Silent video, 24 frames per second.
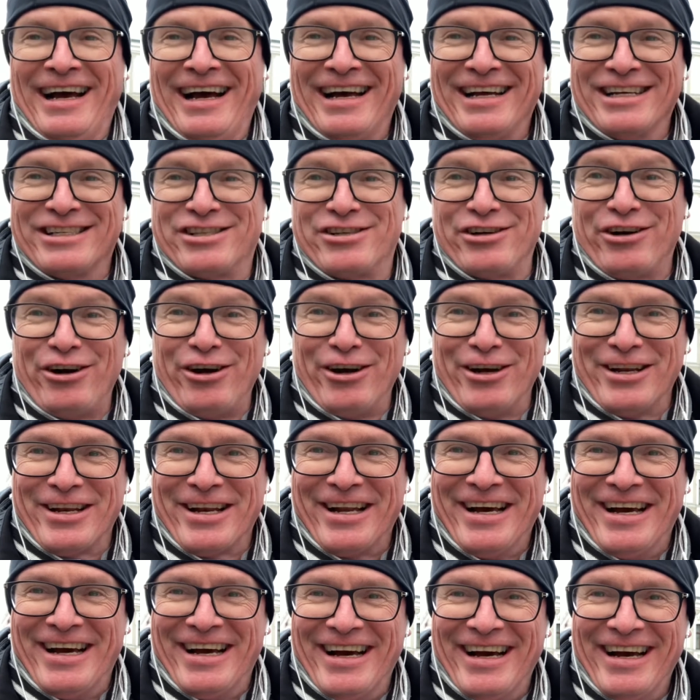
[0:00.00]

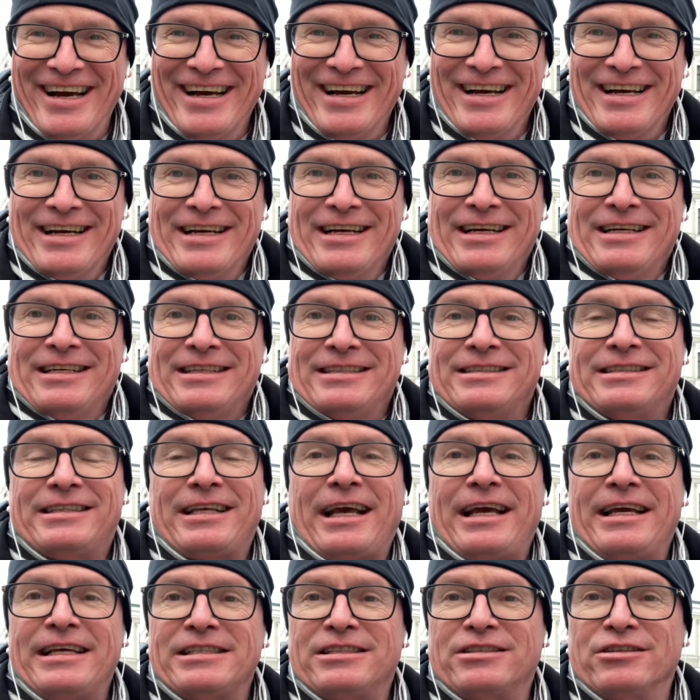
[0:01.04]
Join!
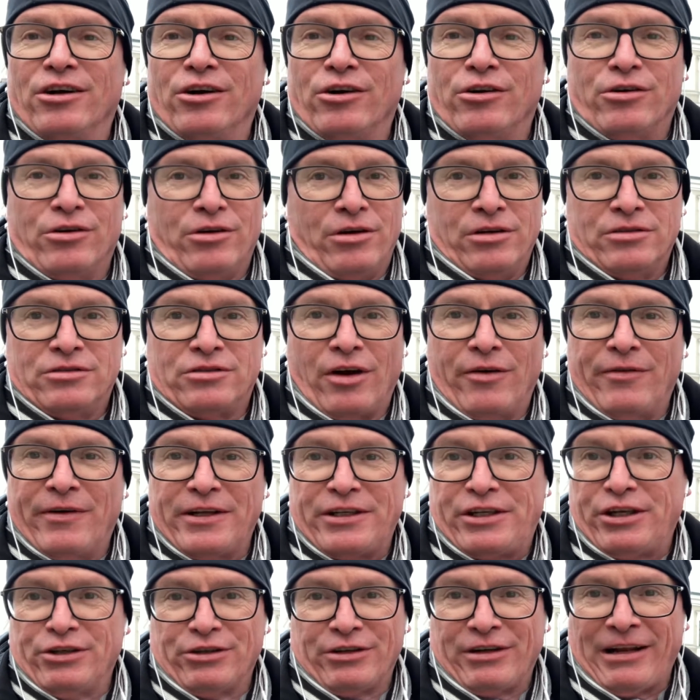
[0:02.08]
There is no
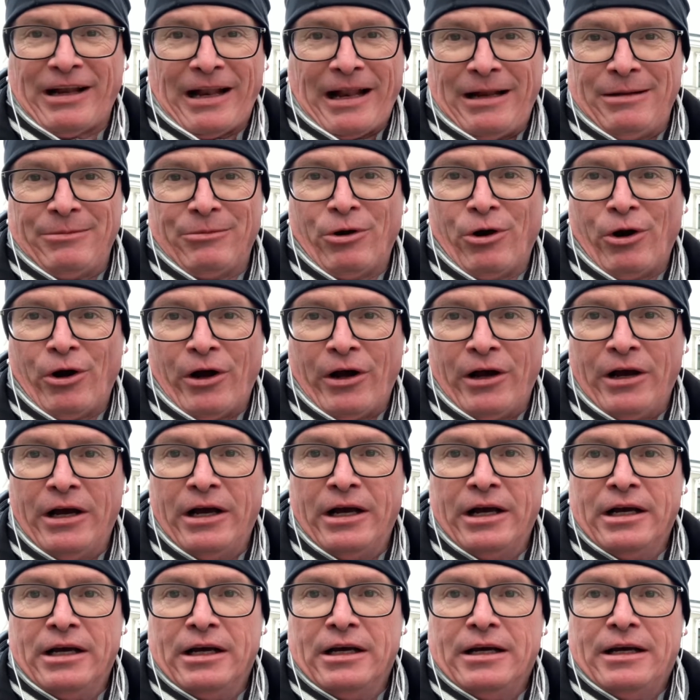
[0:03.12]
Soviet Union anymore.
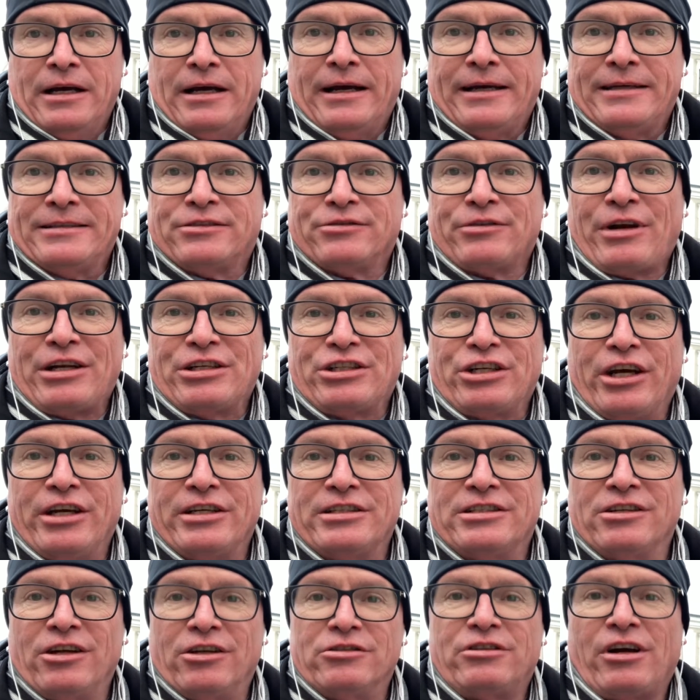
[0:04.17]
And Russia
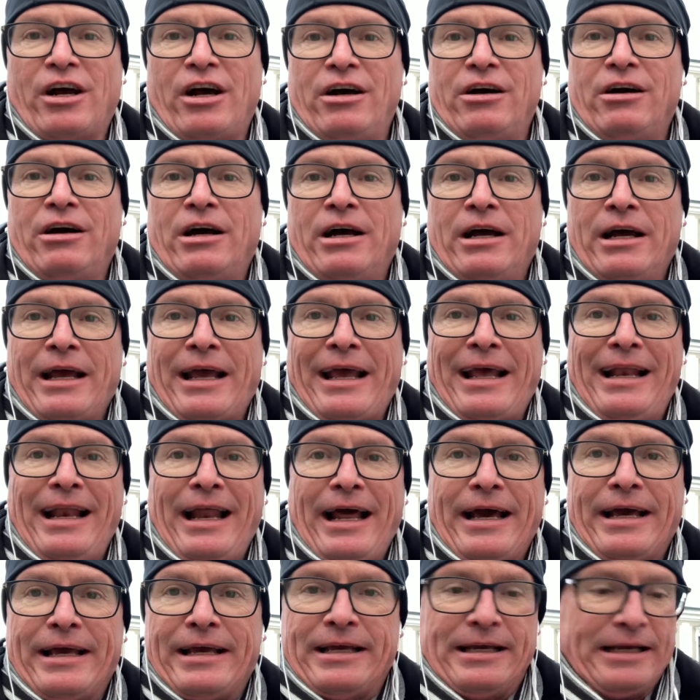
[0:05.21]
is not our
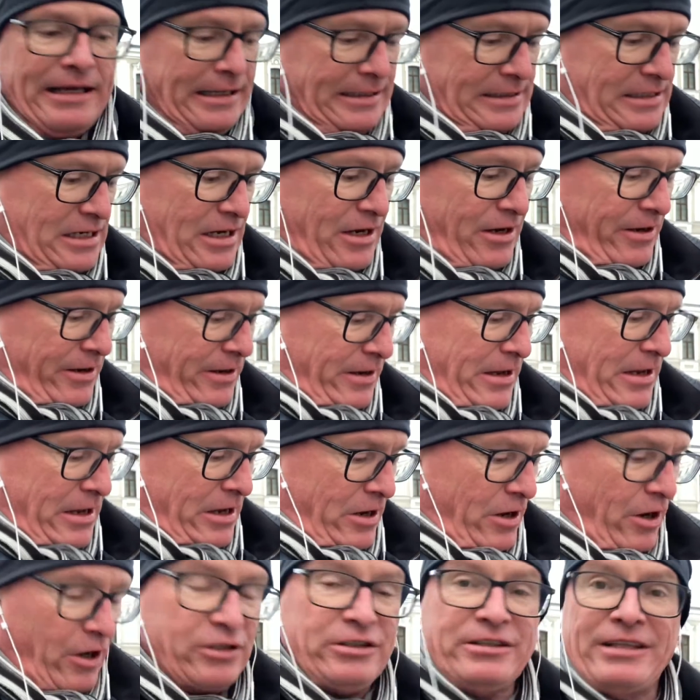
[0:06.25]
ally, it's our
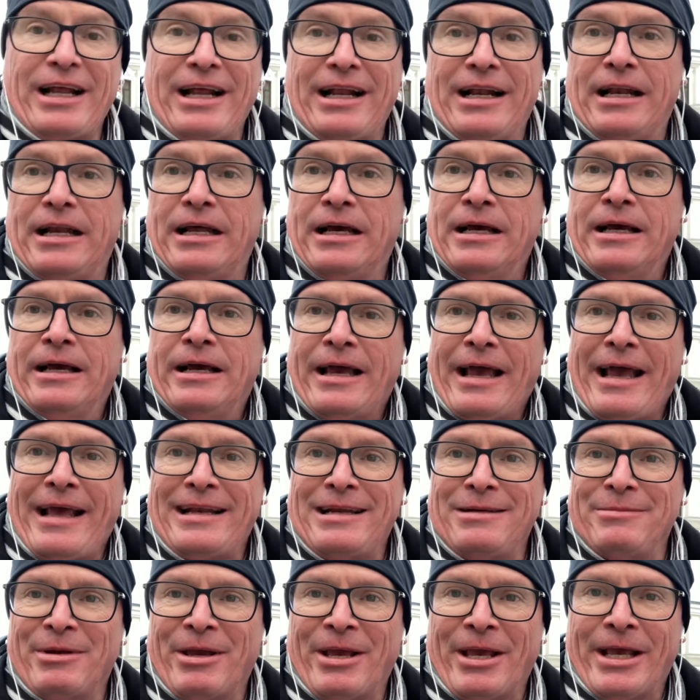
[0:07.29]
hostile
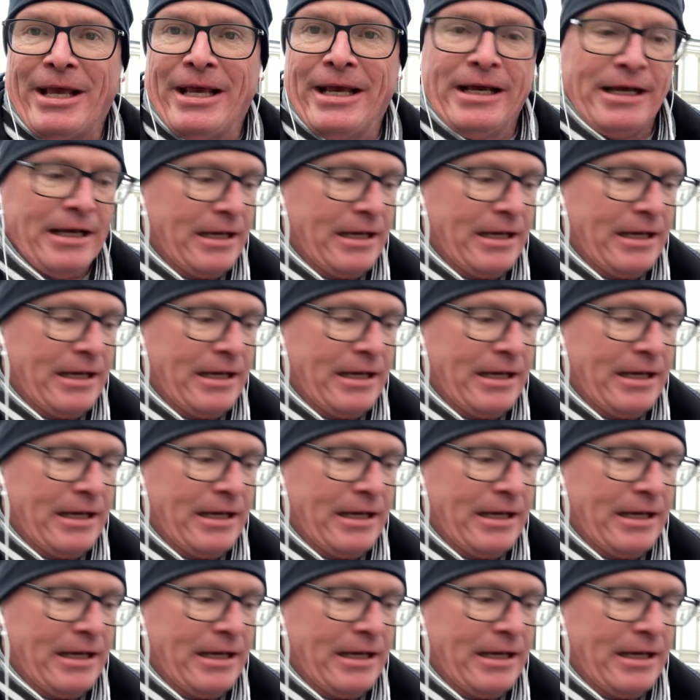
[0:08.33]
enemy.